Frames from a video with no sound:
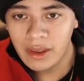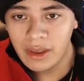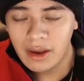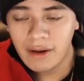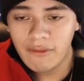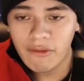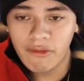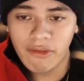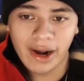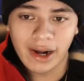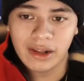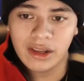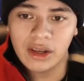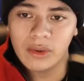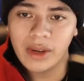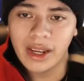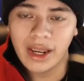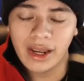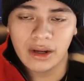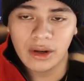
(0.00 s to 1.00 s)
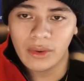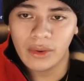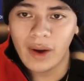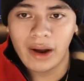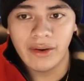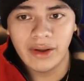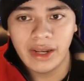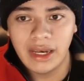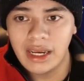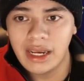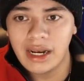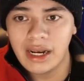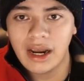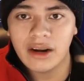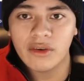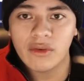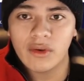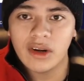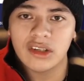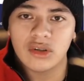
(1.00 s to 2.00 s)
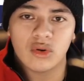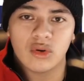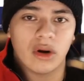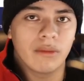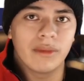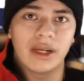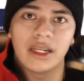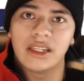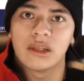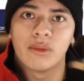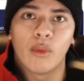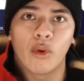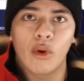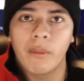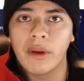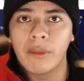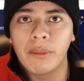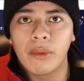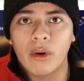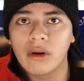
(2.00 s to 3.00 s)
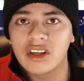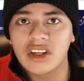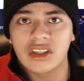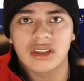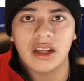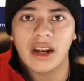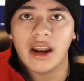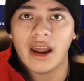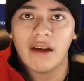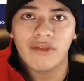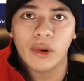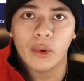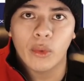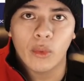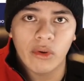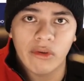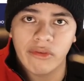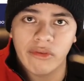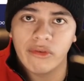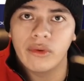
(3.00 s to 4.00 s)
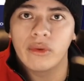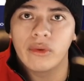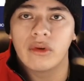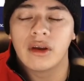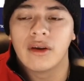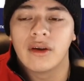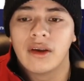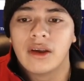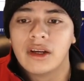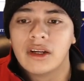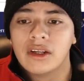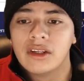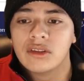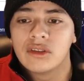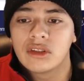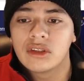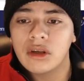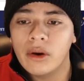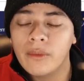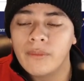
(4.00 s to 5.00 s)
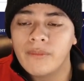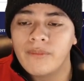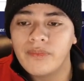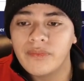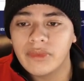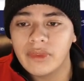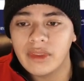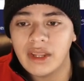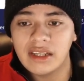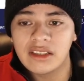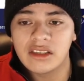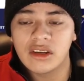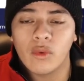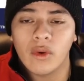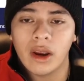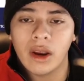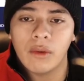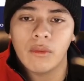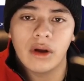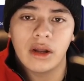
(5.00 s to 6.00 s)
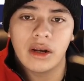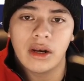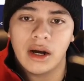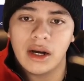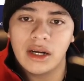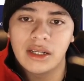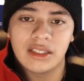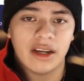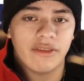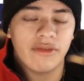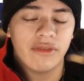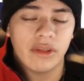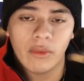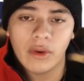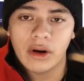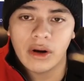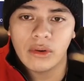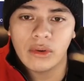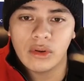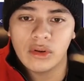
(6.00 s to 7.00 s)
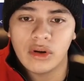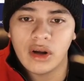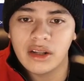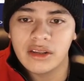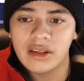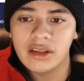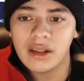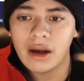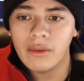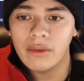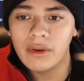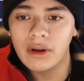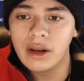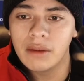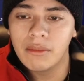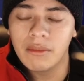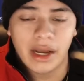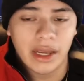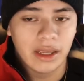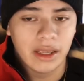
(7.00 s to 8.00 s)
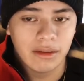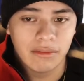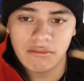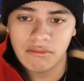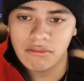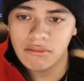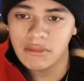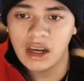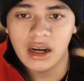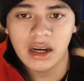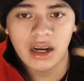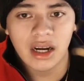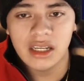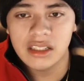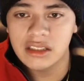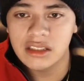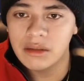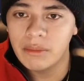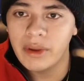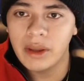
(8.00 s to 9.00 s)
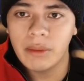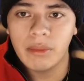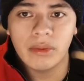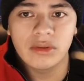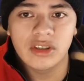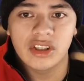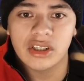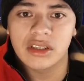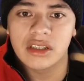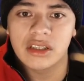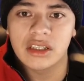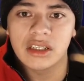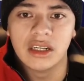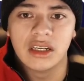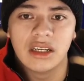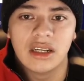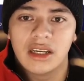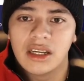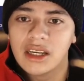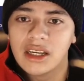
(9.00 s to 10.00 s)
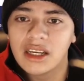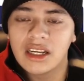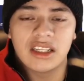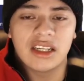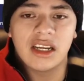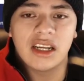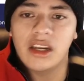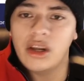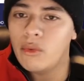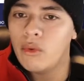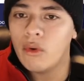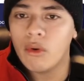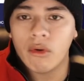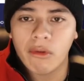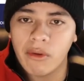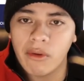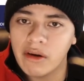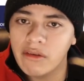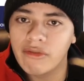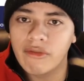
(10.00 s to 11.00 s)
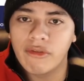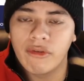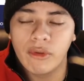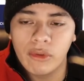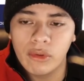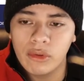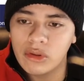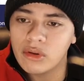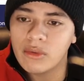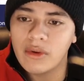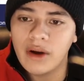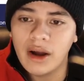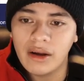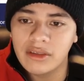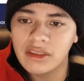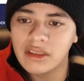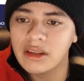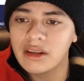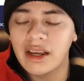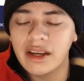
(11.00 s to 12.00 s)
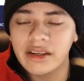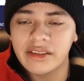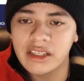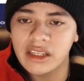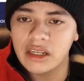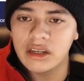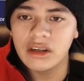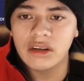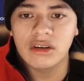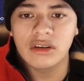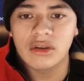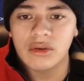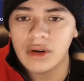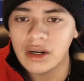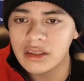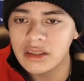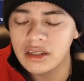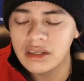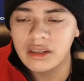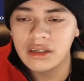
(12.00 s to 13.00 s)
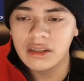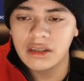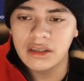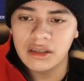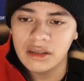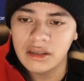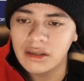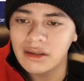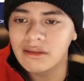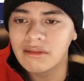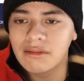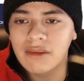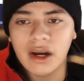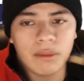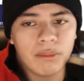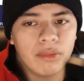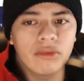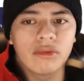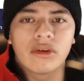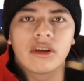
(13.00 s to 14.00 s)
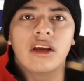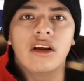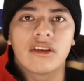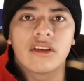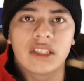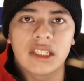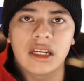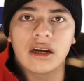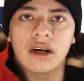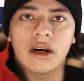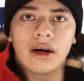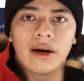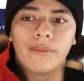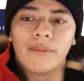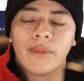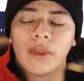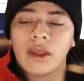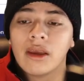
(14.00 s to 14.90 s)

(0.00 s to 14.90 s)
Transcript: In fact, you can't go out and eat at a restaurant, means more people are just going to have to order food. So that's a great one. Definitely want to hold on to that one. It might accustom people just to continue ordering food throughout the next year, throughout the couple of years to come.